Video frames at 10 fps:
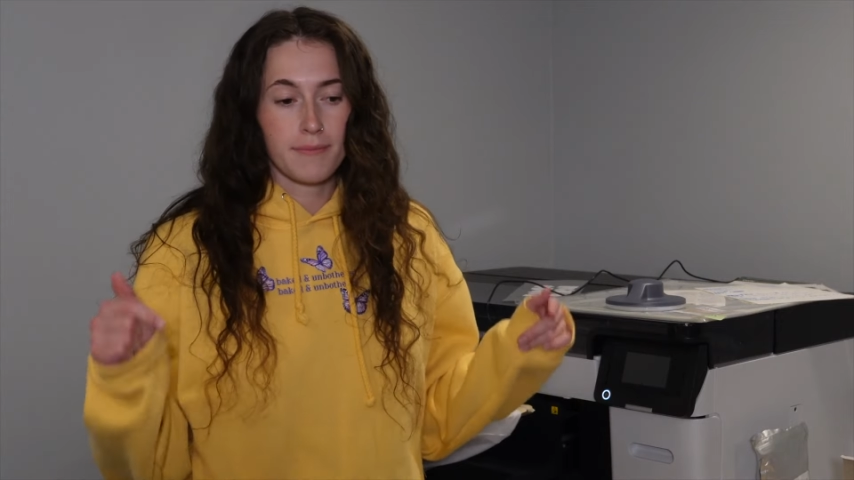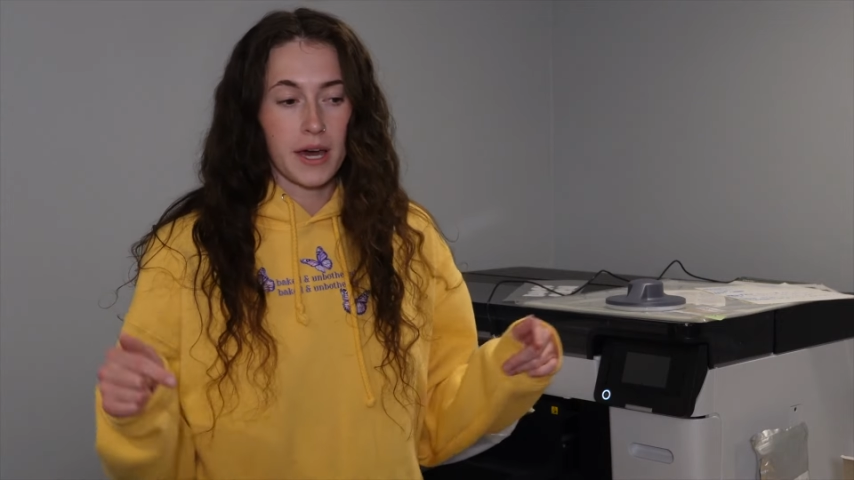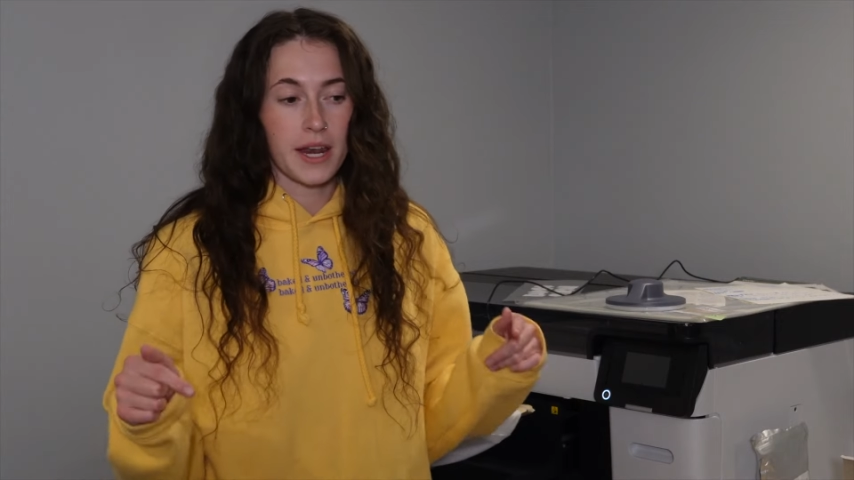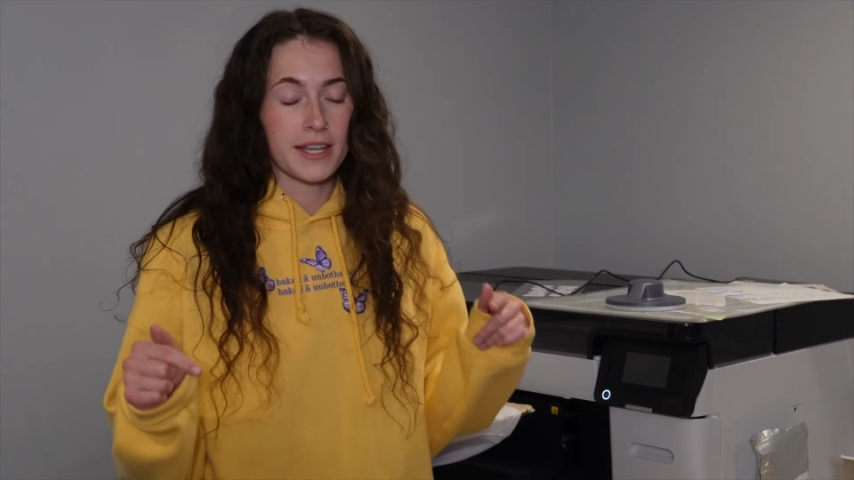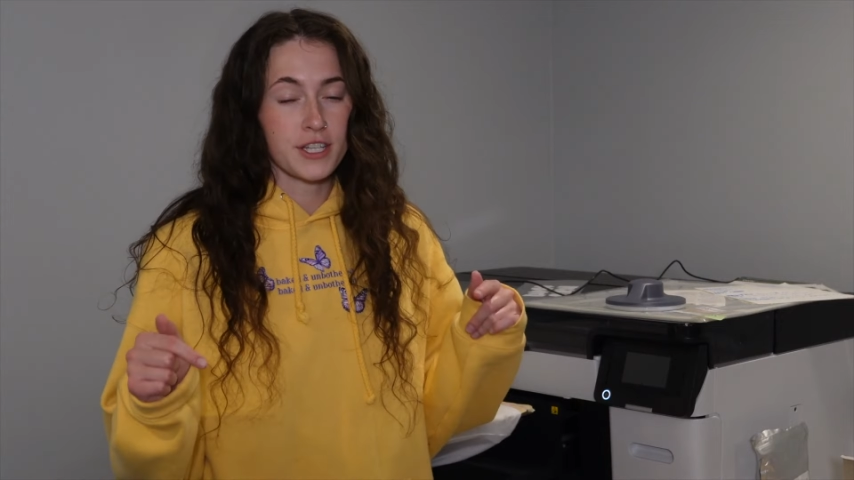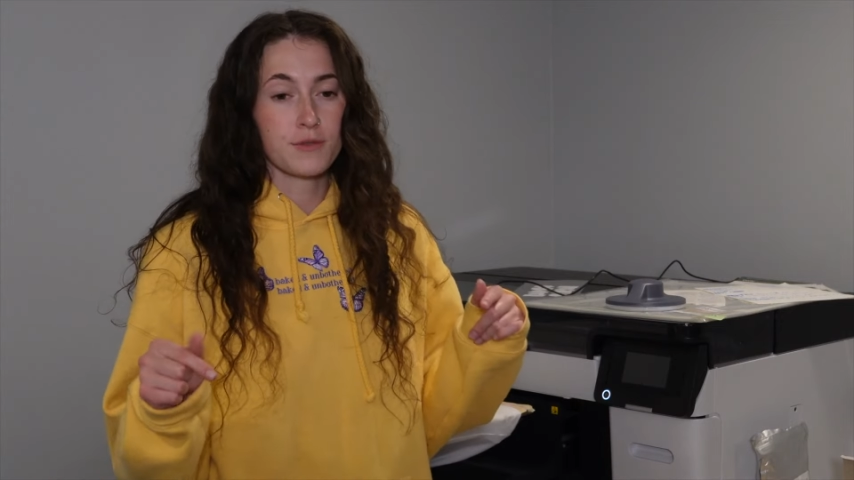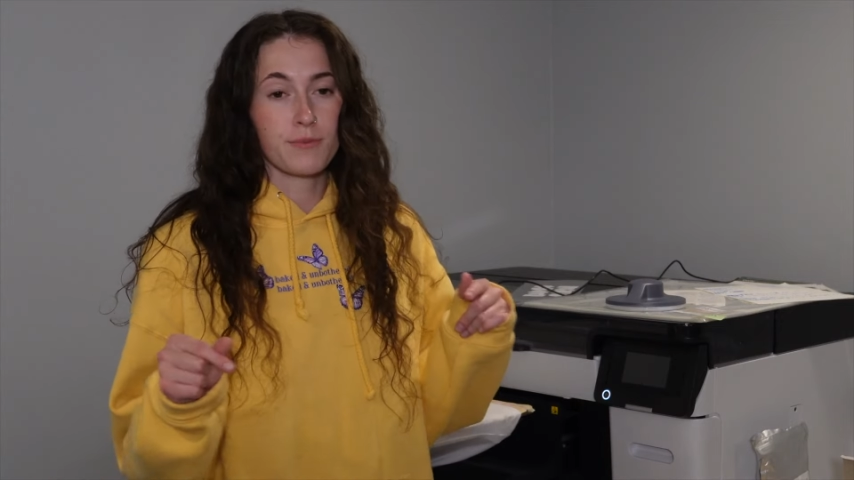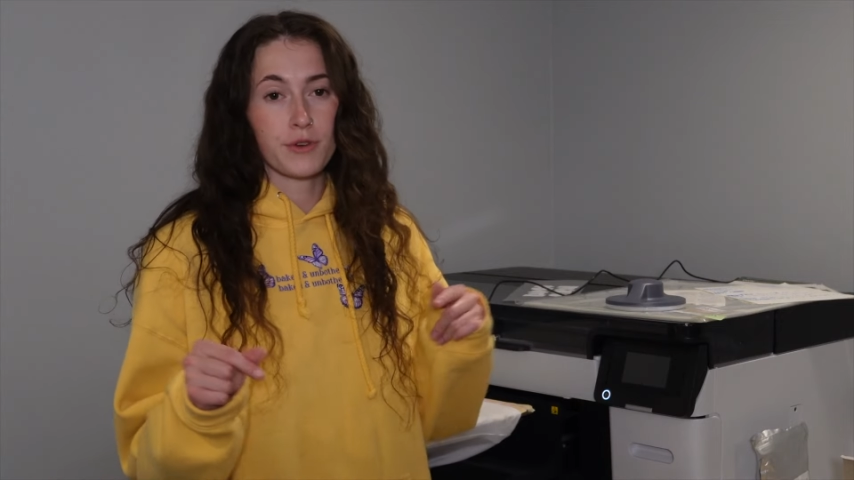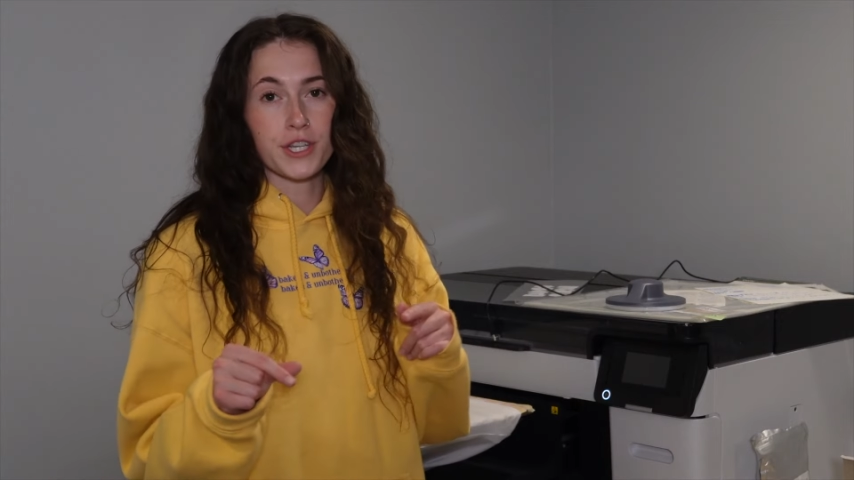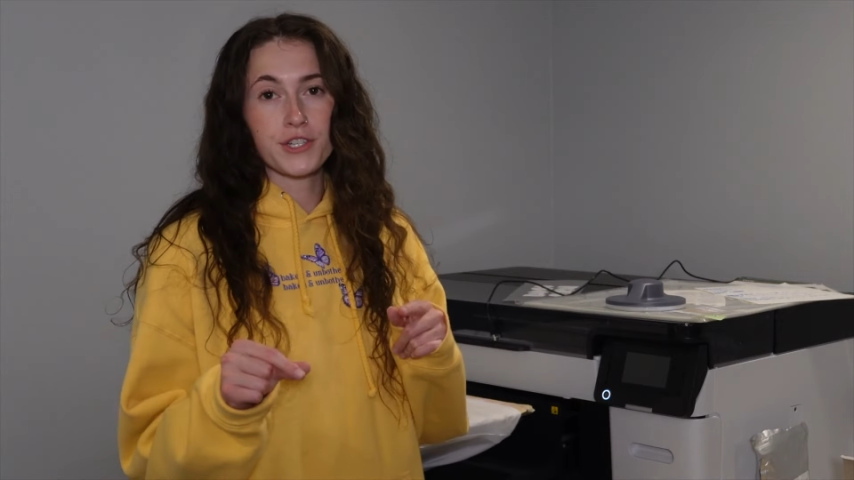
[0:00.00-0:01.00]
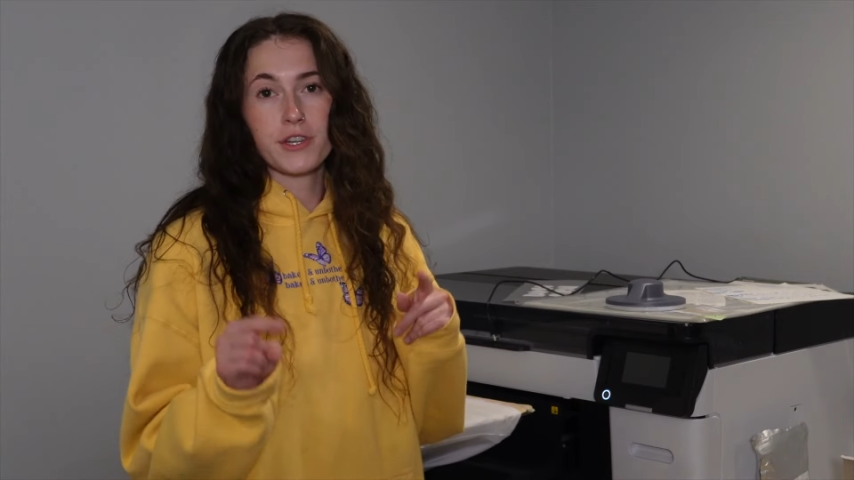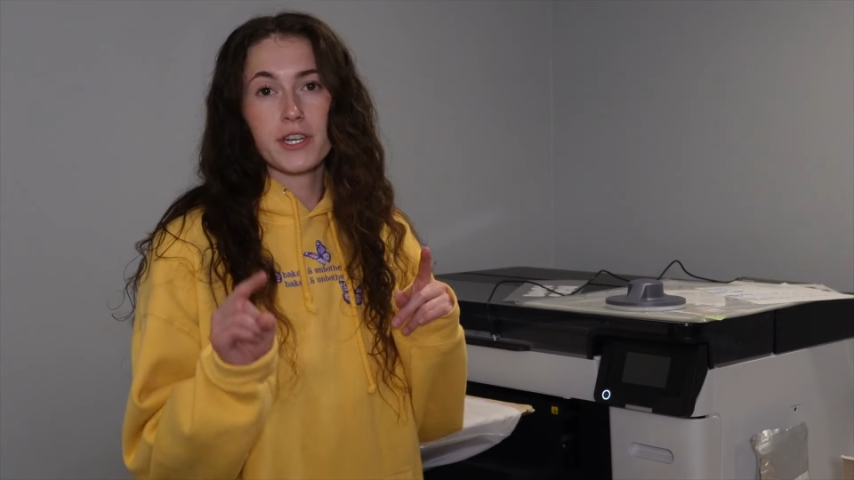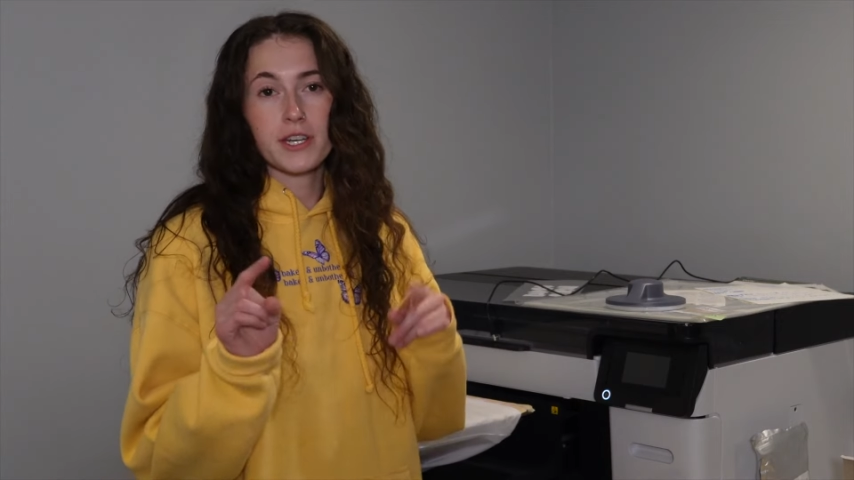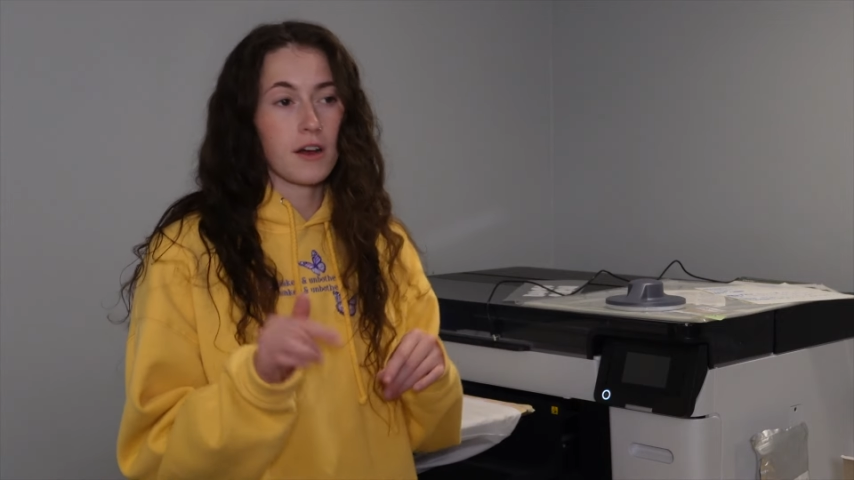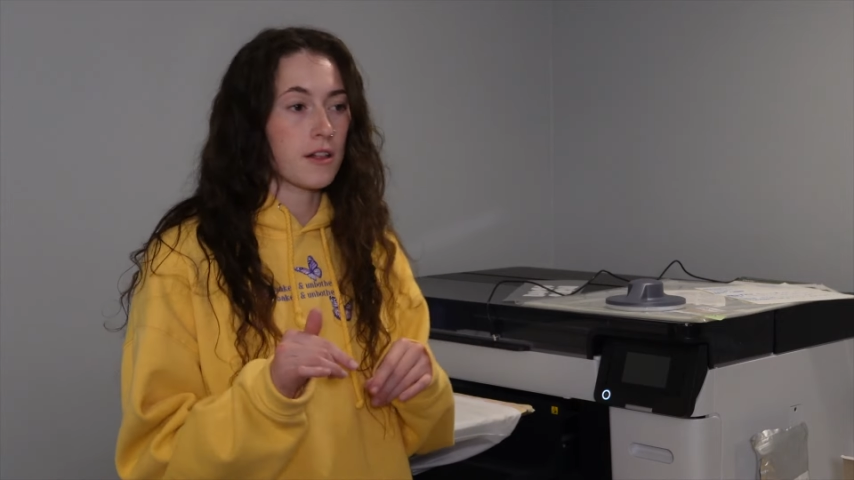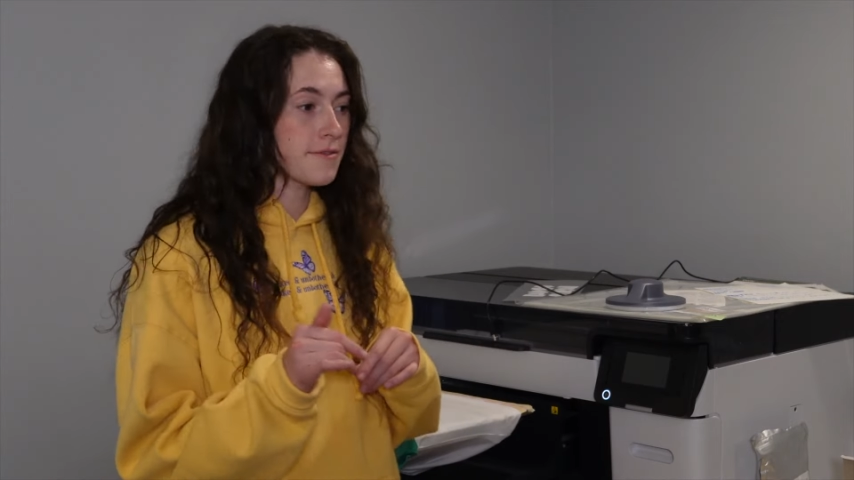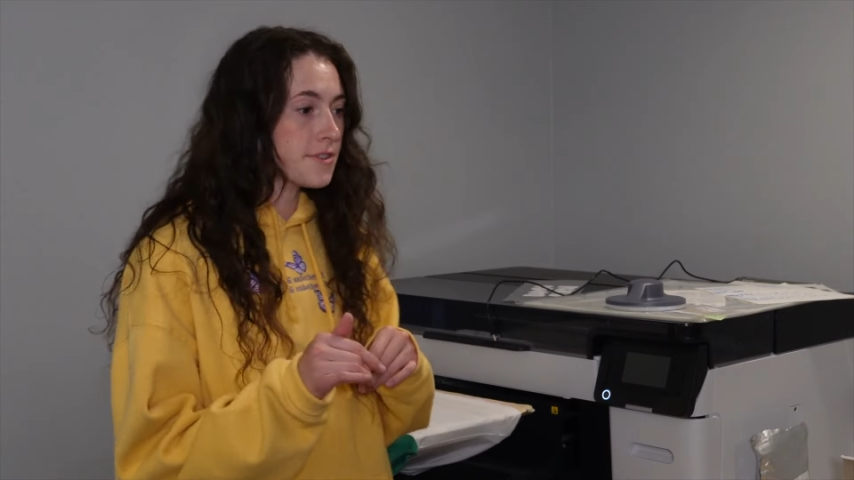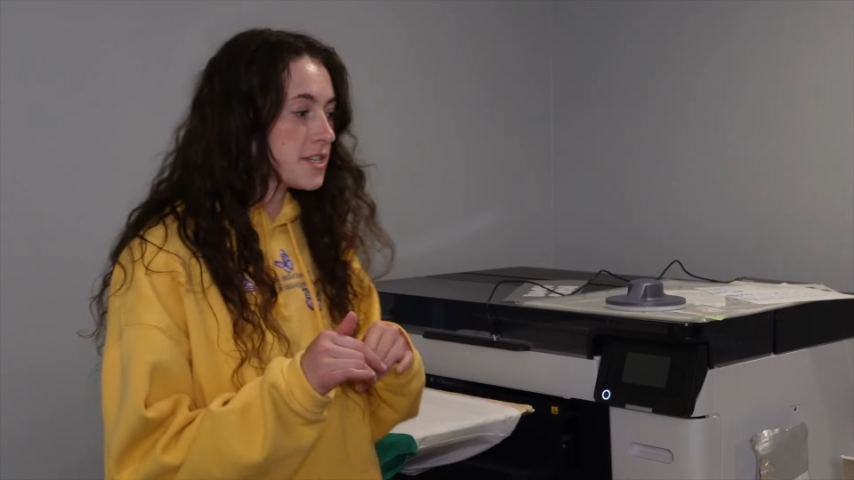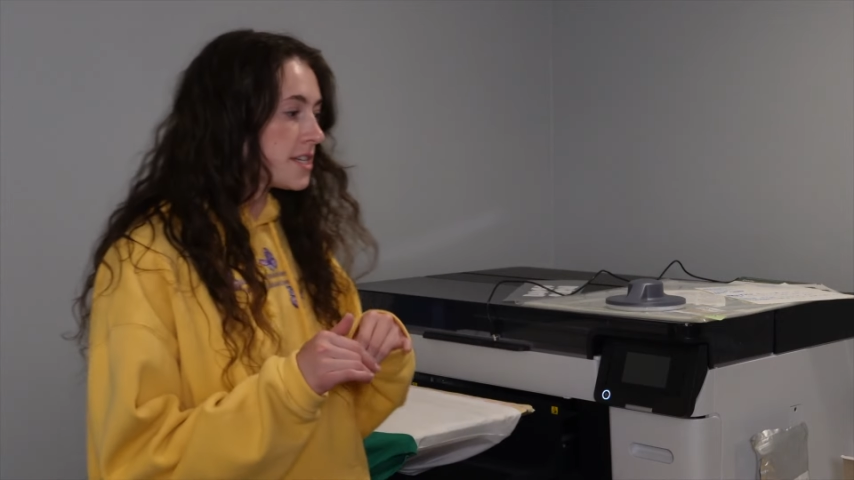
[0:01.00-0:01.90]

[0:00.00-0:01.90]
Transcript: but I just pre-treated all of the